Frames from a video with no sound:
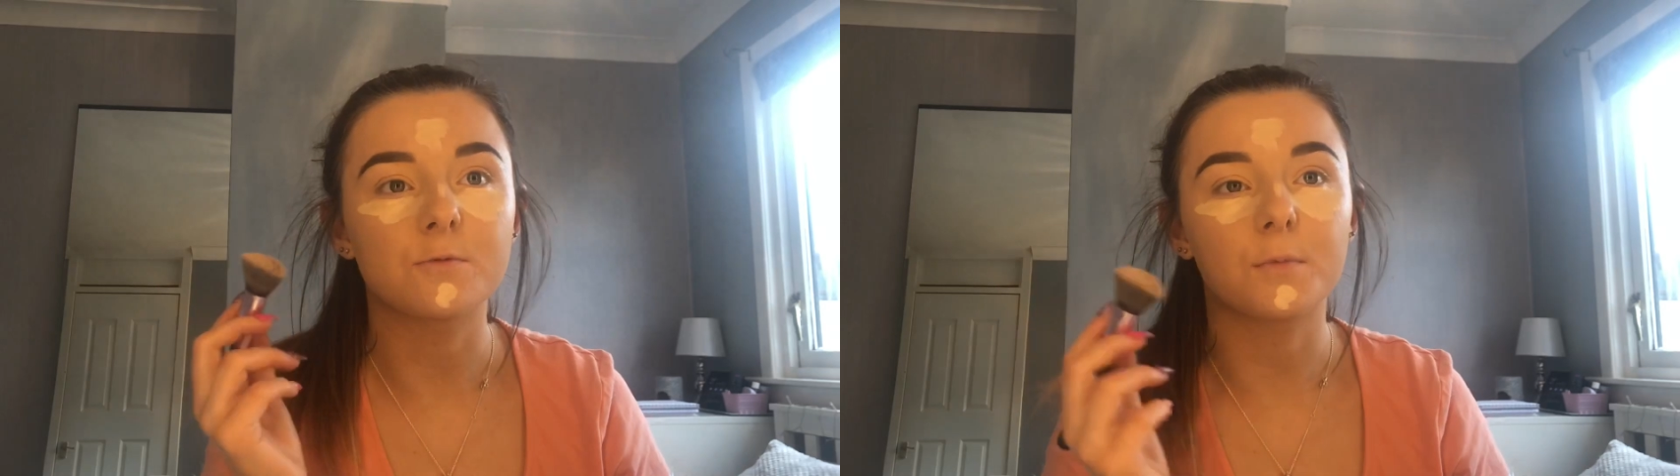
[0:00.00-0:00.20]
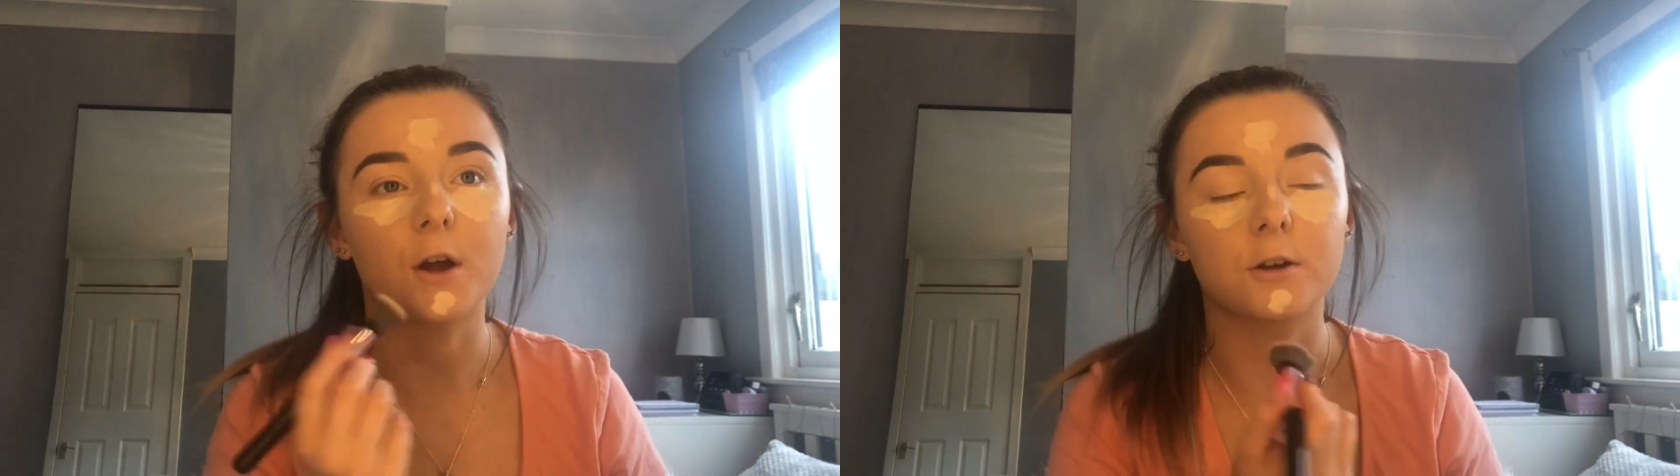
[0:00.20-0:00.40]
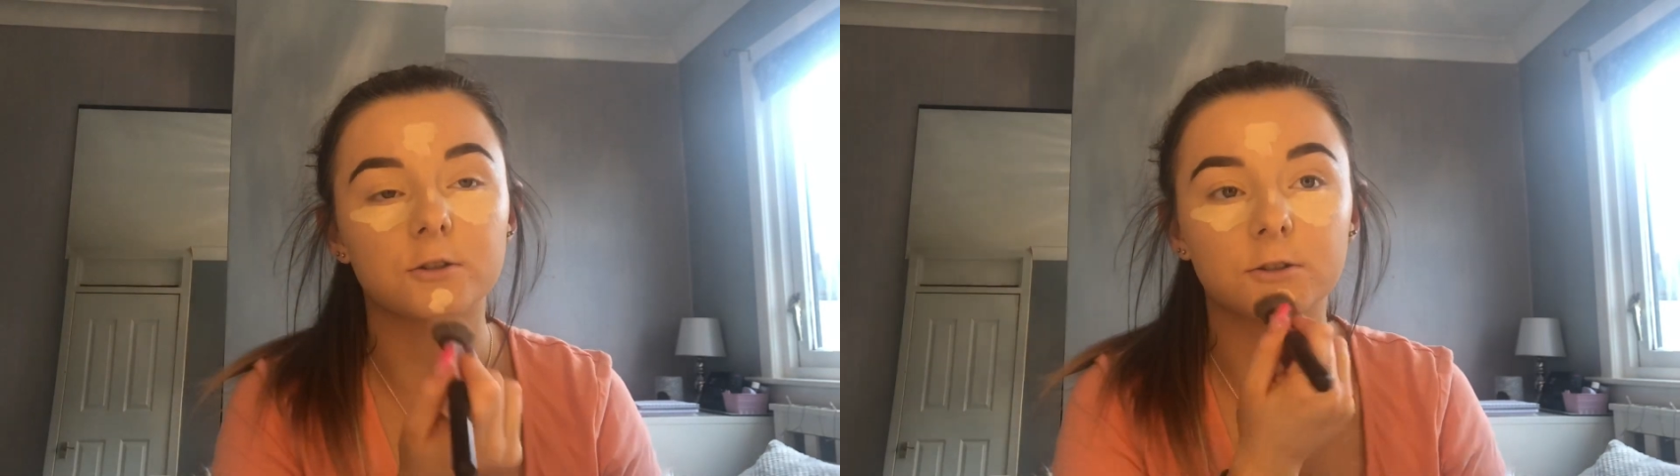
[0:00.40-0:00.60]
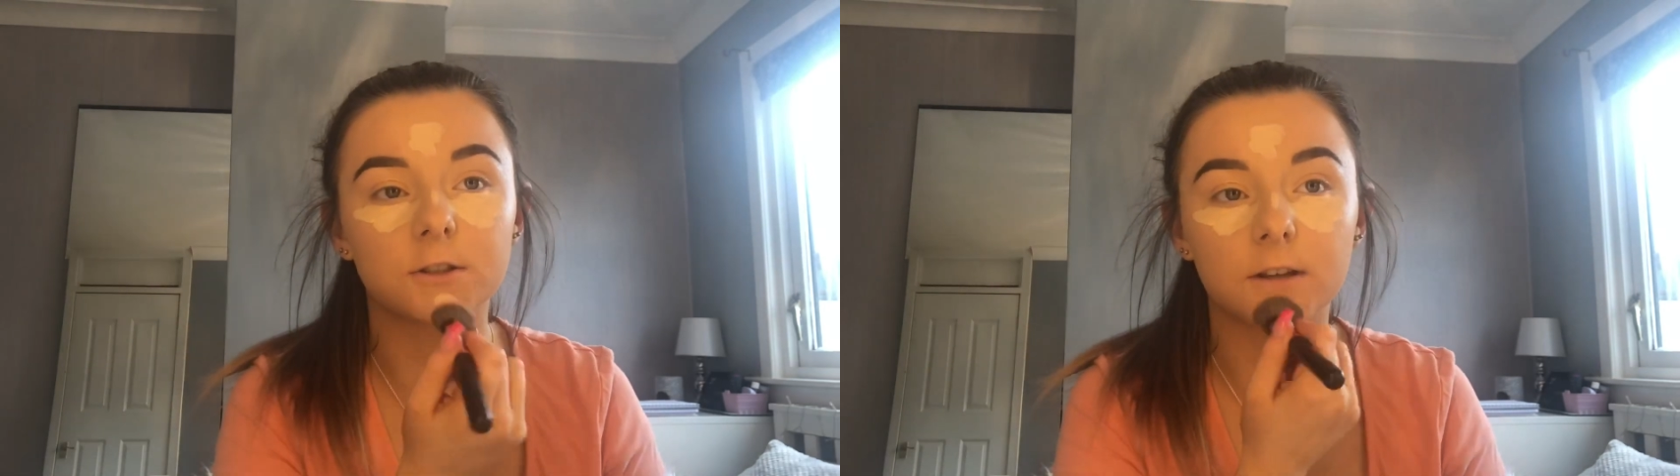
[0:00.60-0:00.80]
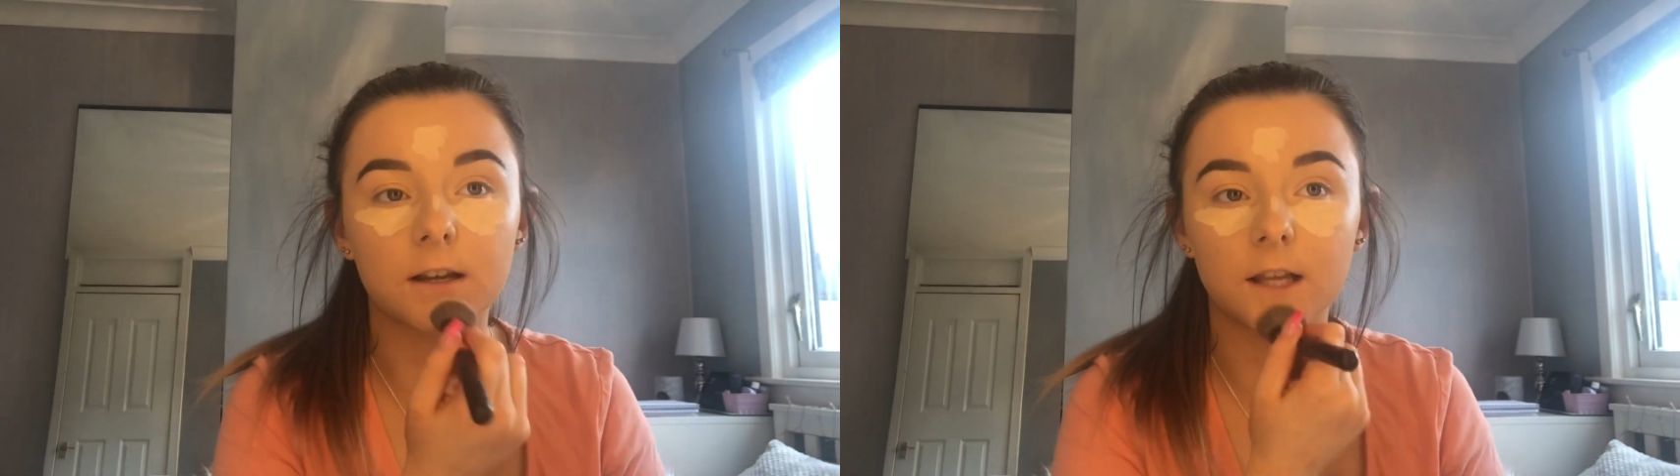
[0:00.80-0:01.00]
brush just
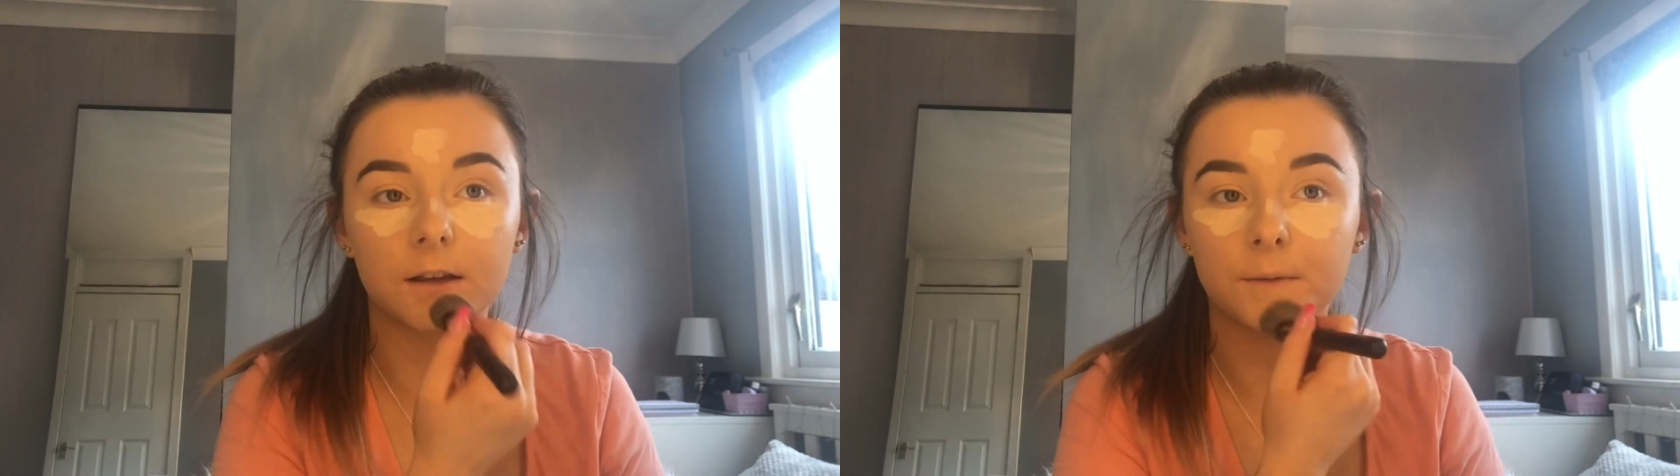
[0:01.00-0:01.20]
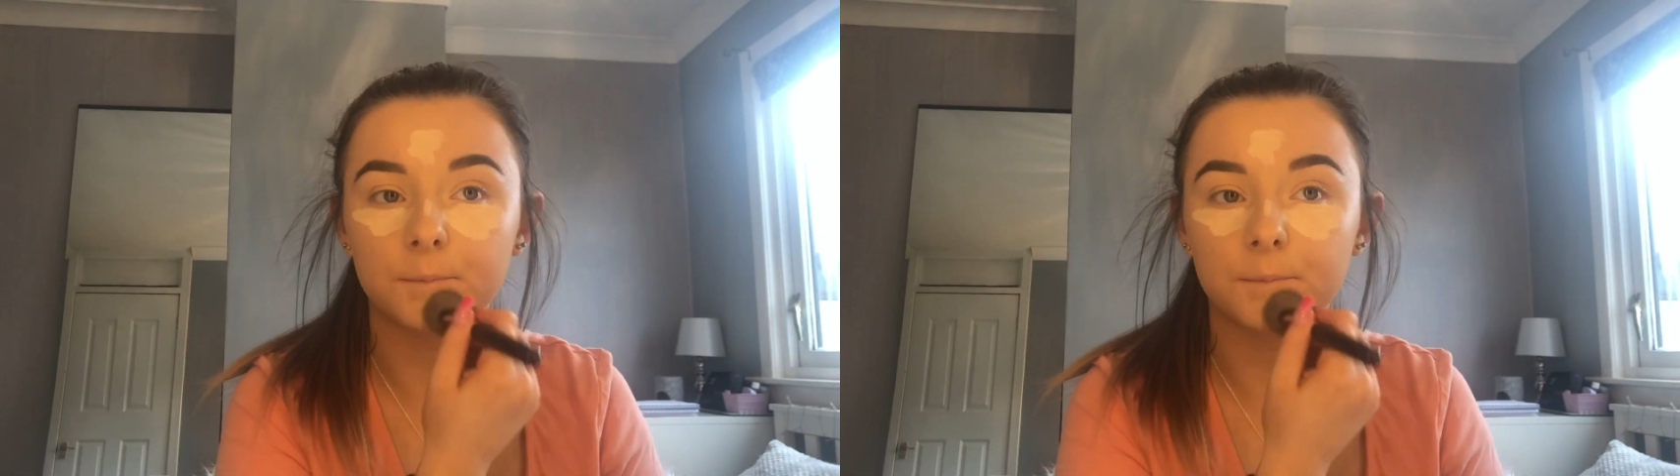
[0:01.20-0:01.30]
to kind of